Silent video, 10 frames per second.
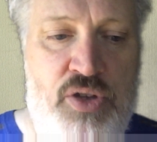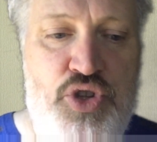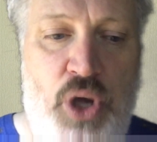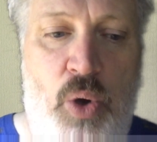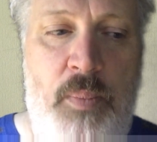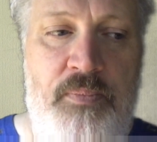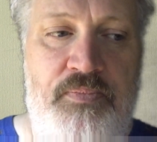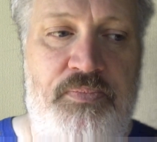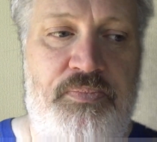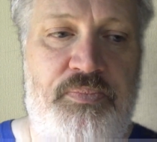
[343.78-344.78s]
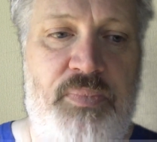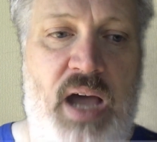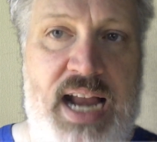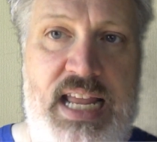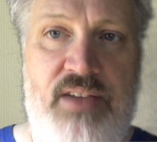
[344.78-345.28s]
so
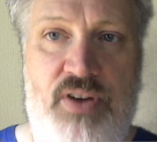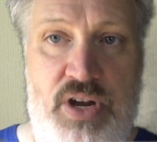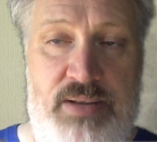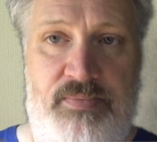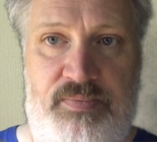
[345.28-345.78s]
I take a very